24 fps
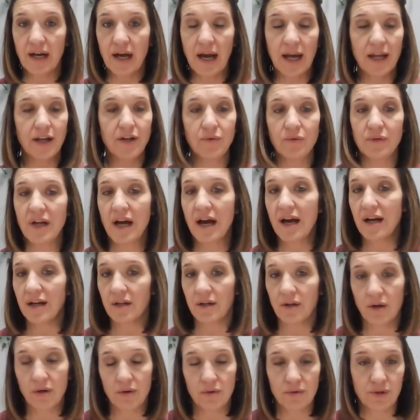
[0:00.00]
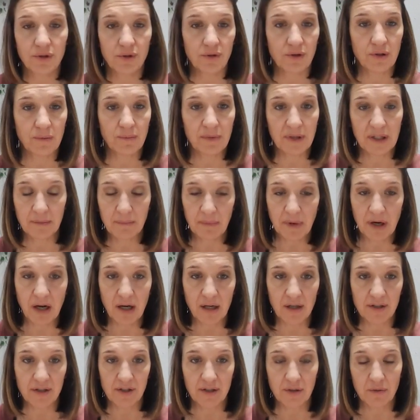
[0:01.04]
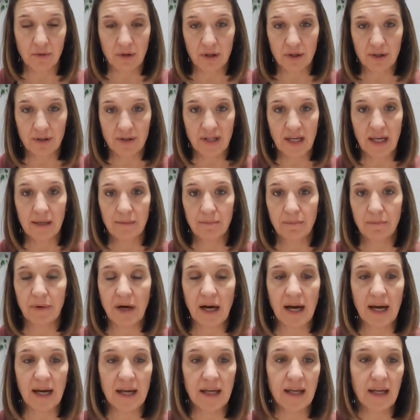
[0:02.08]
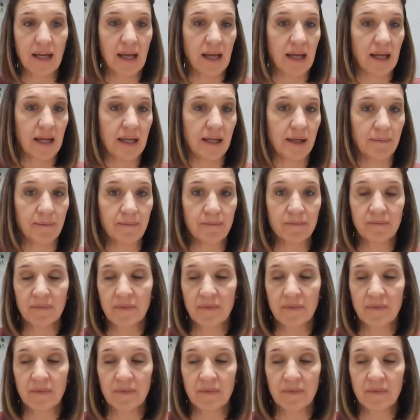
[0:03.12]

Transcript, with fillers: I do not go to the big box stores and buy a,